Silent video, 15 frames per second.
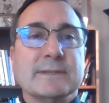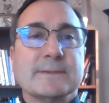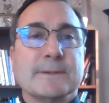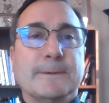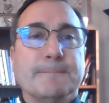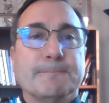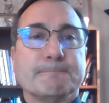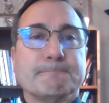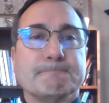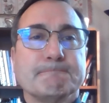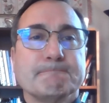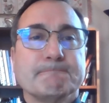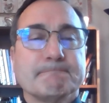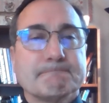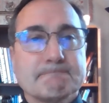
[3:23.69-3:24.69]
So
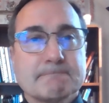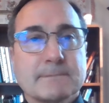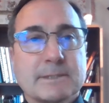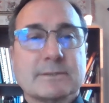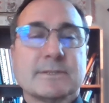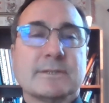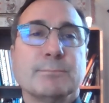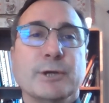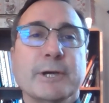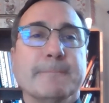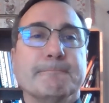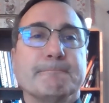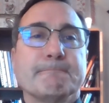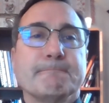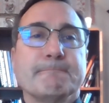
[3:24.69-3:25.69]
Here's the
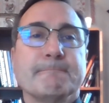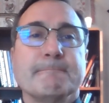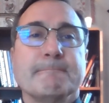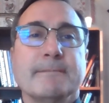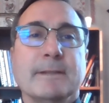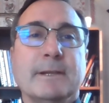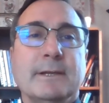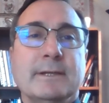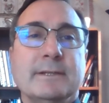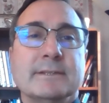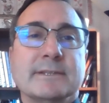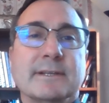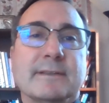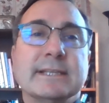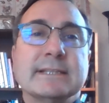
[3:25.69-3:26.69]
prayer
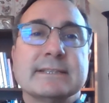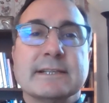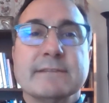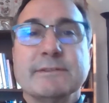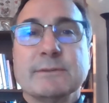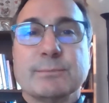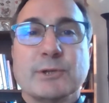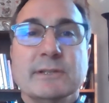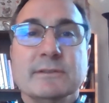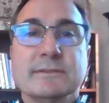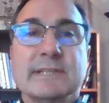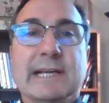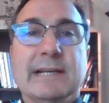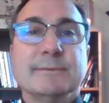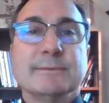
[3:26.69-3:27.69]
it's a Thanksgiving prayer in
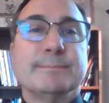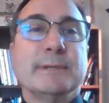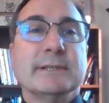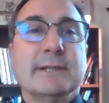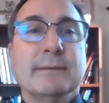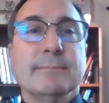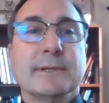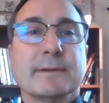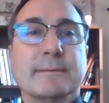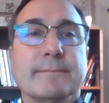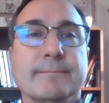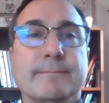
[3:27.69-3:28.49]
time of pandemic.